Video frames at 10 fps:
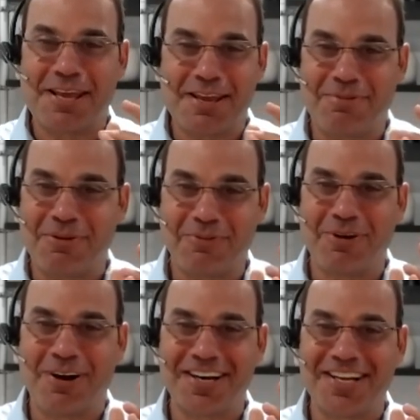
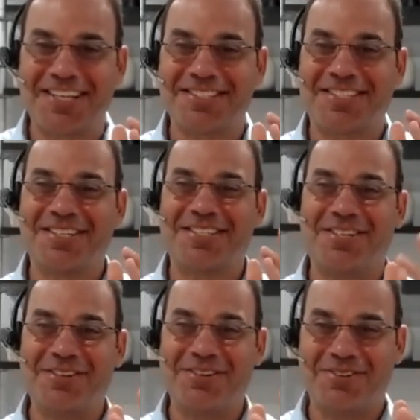people wanted to
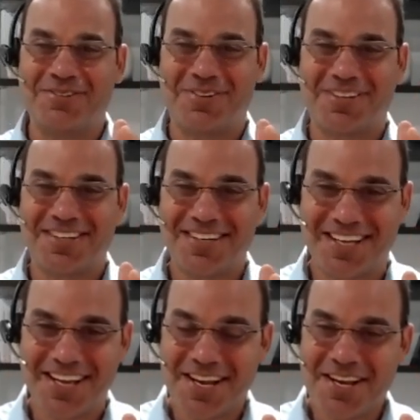do
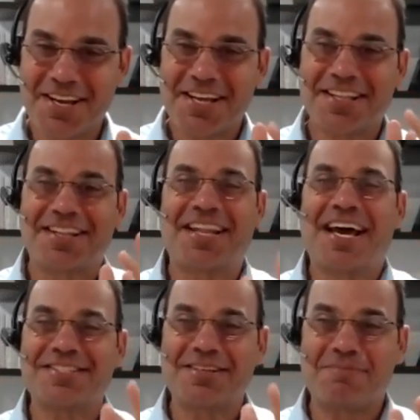the
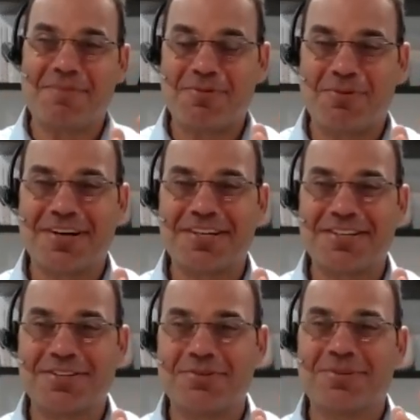last thing people wanted
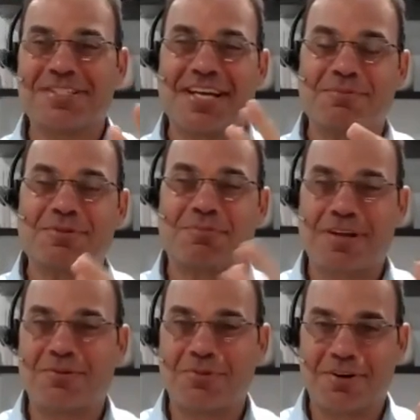to do was help
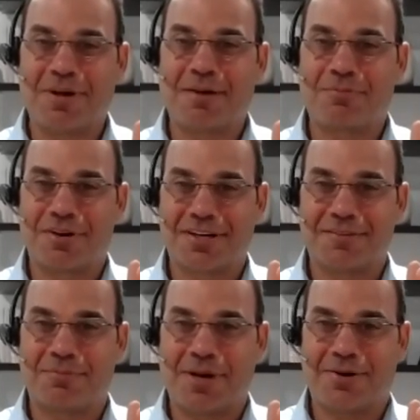spread the word about
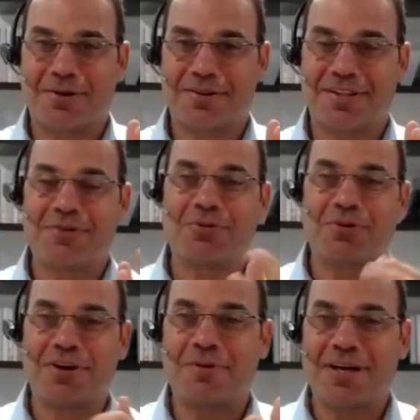productive power. They were
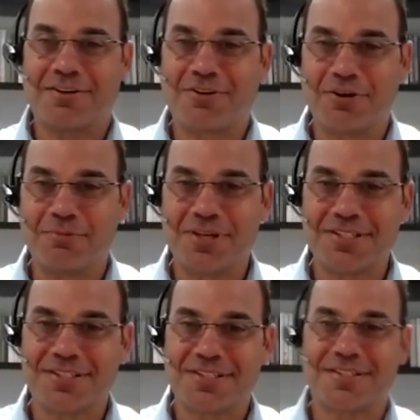worried about their own
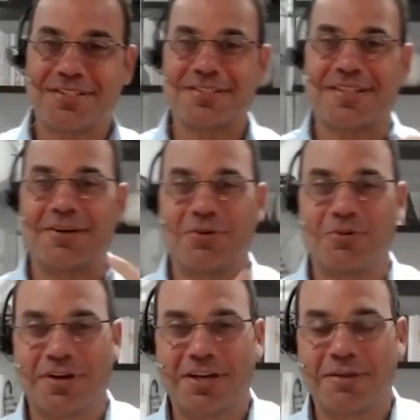businesses. They were
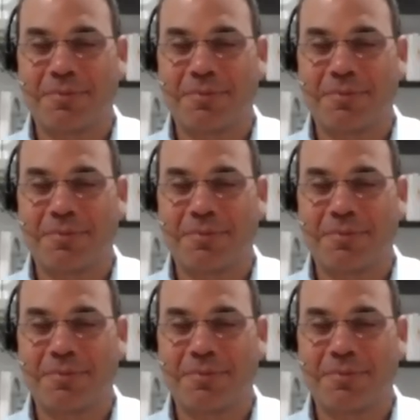worried